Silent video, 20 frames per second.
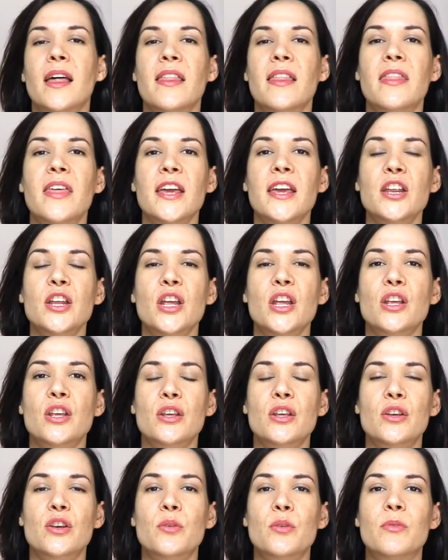then
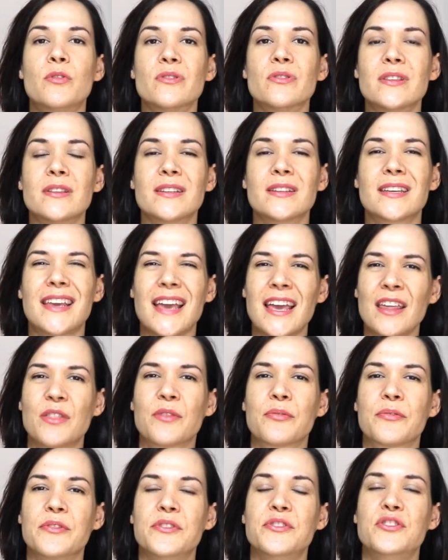you will get
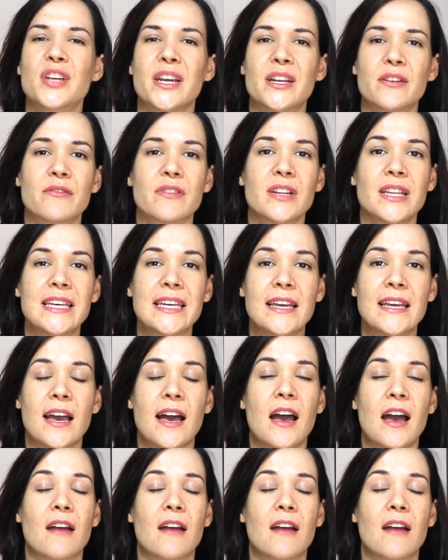through generally